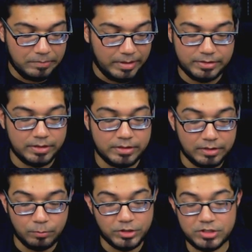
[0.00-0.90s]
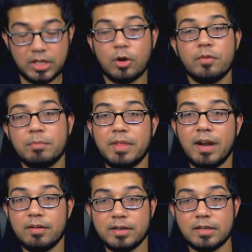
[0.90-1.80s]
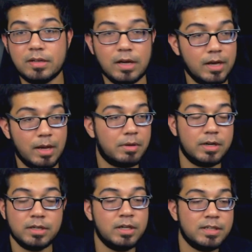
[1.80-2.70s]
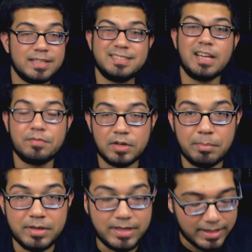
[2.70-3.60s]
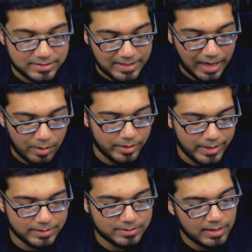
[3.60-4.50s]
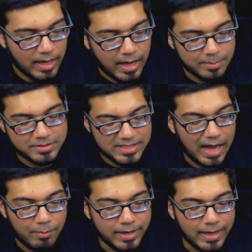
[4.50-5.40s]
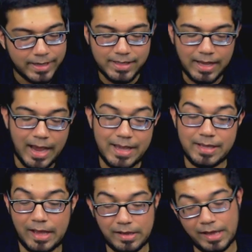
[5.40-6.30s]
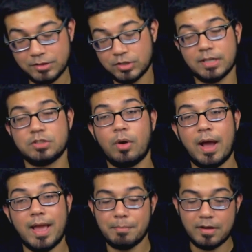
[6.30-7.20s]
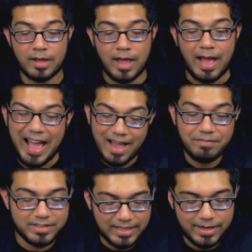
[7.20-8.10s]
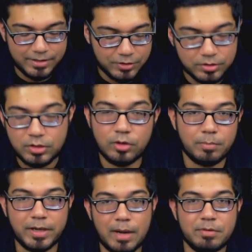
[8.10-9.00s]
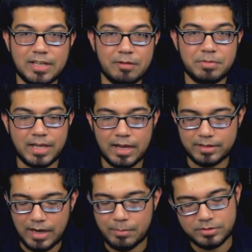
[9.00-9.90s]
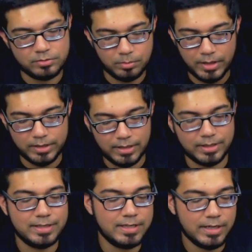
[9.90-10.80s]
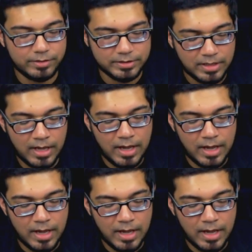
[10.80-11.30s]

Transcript: and then we're just going to go from there, and I'm going to test it out for a couple of days, see how it is, see how I like it. As you guys know, I am an avid Canon user. All of my cameras have been Canon cameras. All my kind of gear is